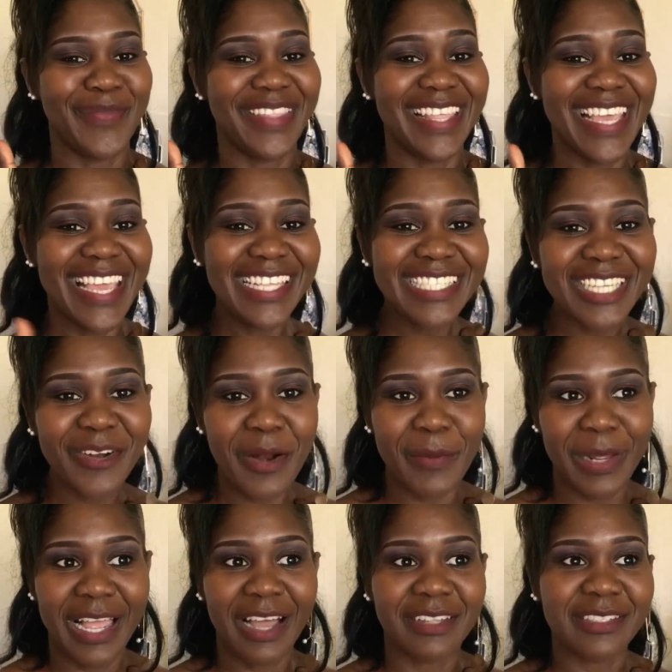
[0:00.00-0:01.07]
Instagram
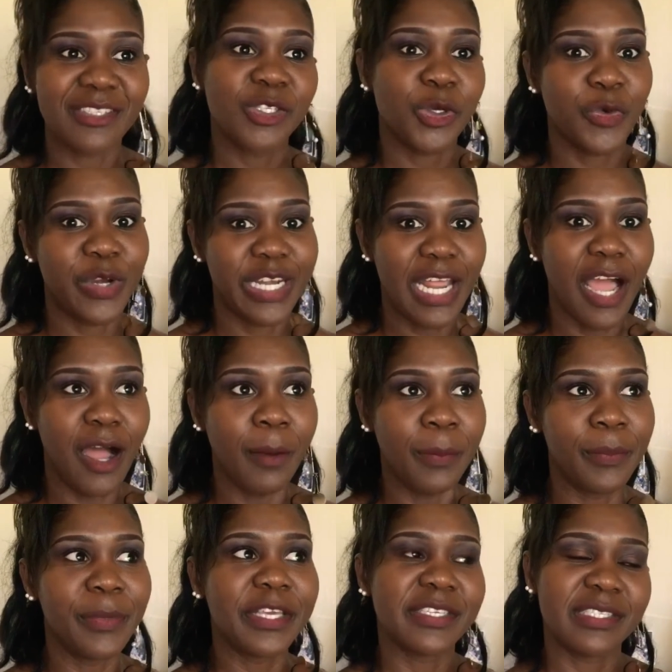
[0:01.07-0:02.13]
account is already up
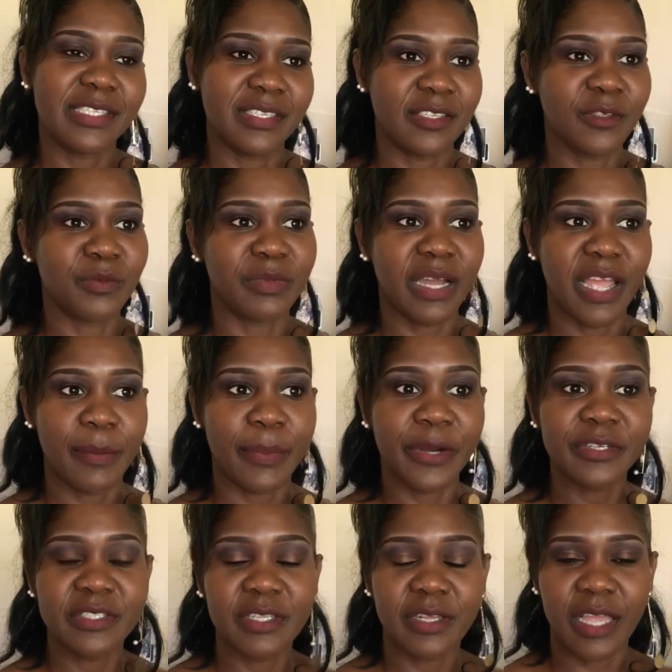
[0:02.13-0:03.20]
because this is my
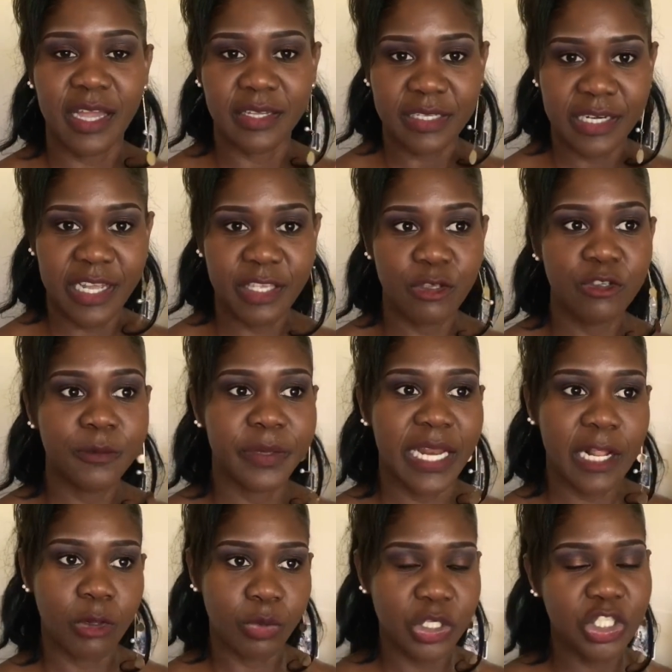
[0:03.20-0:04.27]
personal account that I use, but
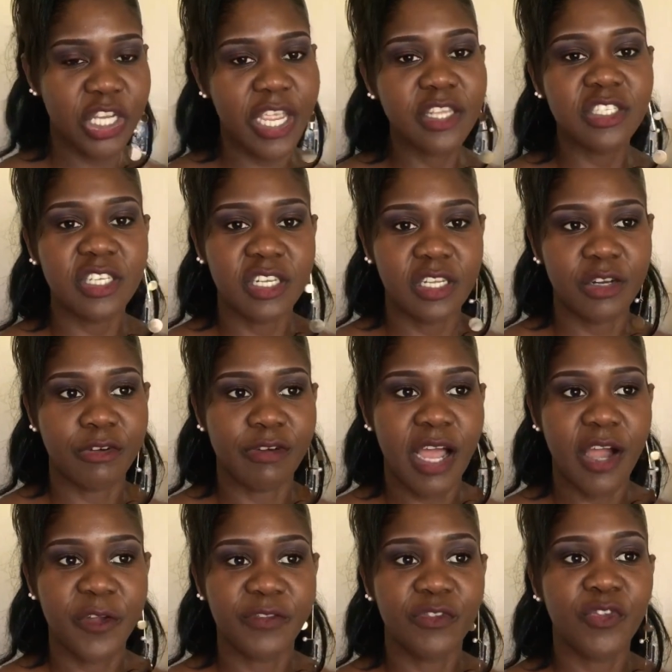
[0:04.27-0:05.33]
I'll be changing it
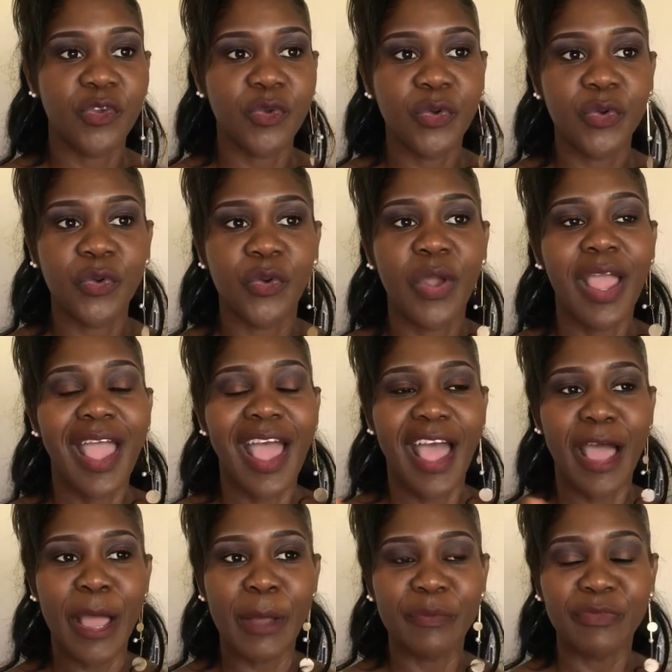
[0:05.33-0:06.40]
around to
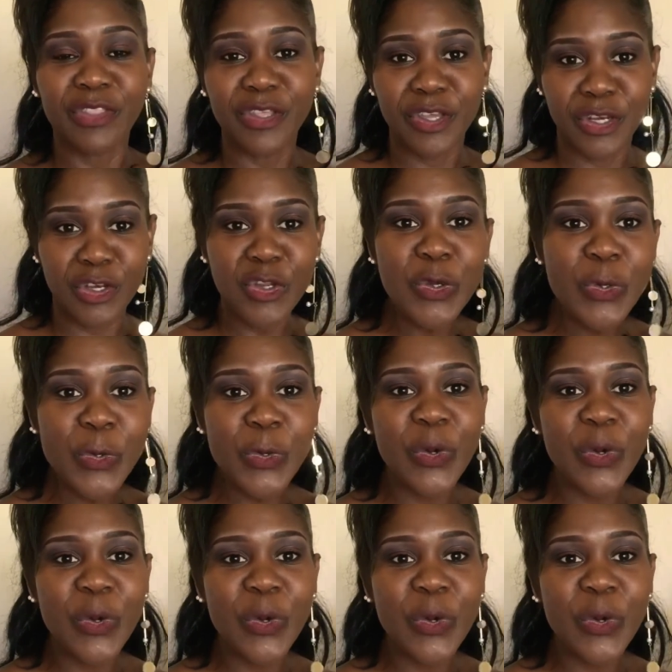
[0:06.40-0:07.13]
the new